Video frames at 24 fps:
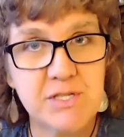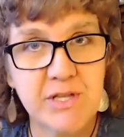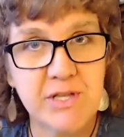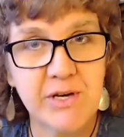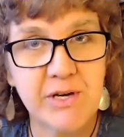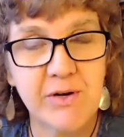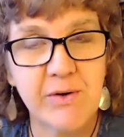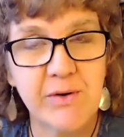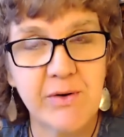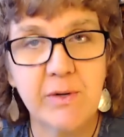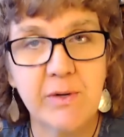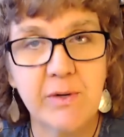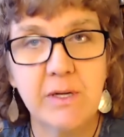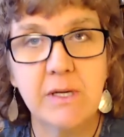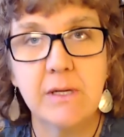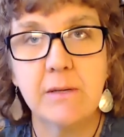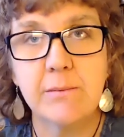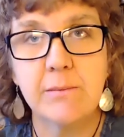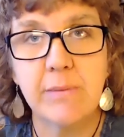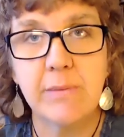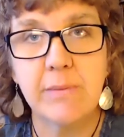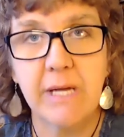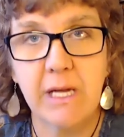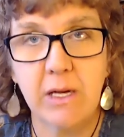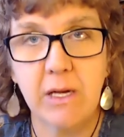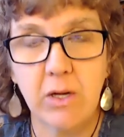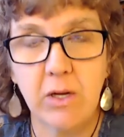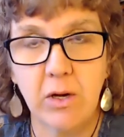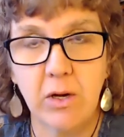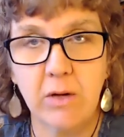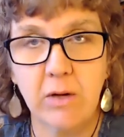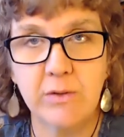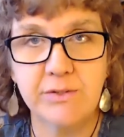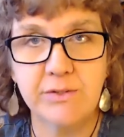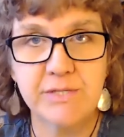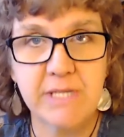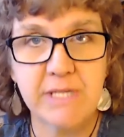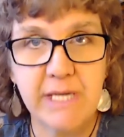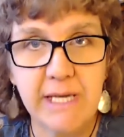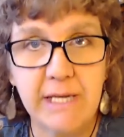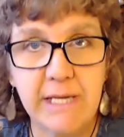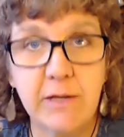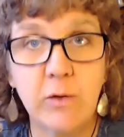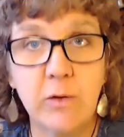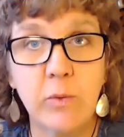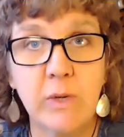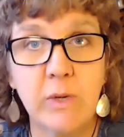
though, being called to heal